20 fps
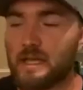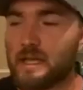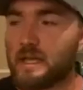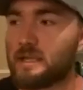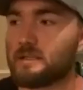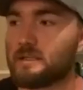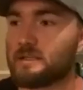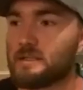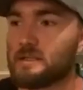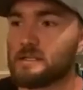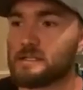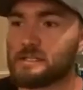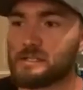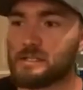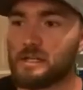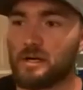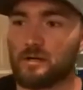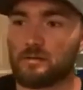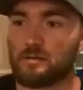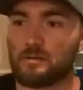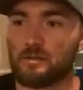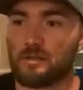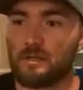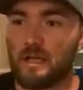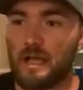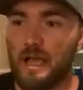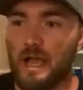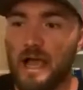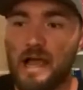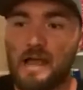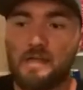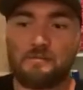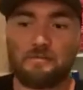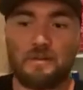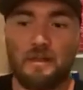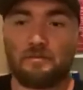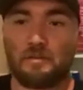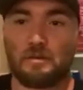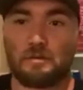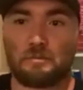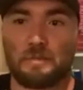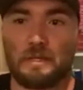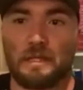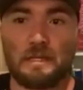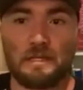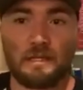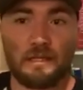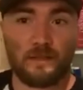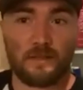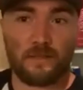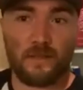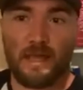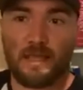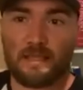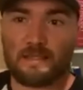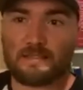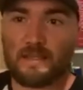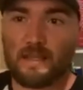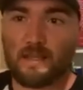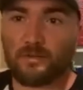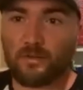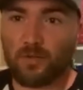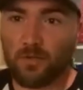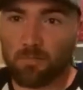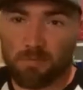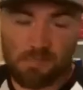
And, you know, I've never been in that sector,